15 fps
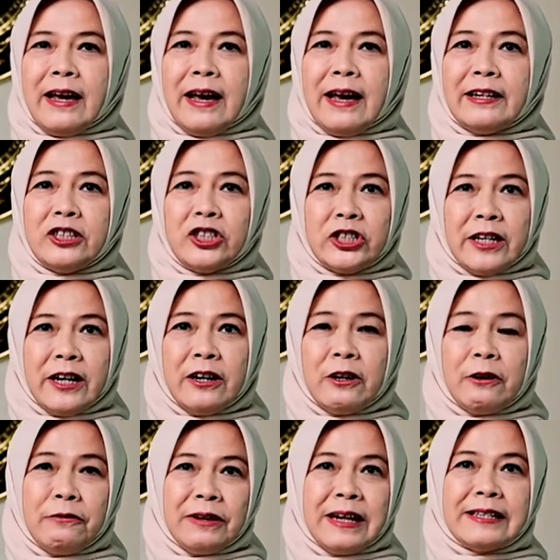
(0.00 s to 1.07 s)
and Chair
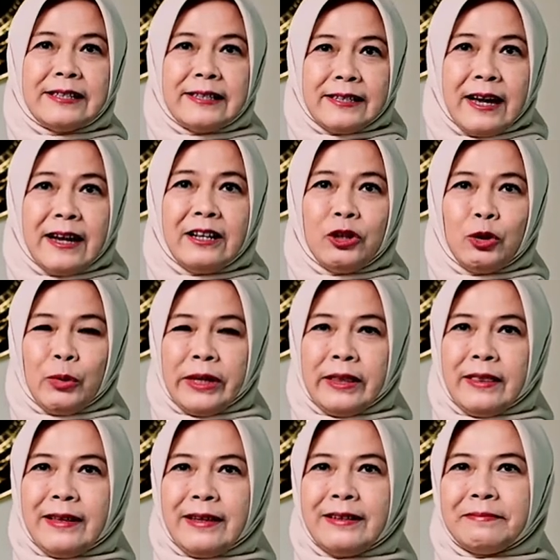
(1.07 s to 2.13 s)
of
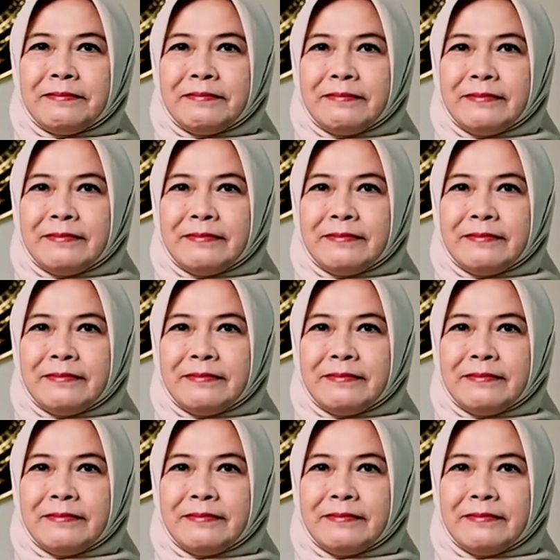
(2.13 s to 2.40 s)
SAI20,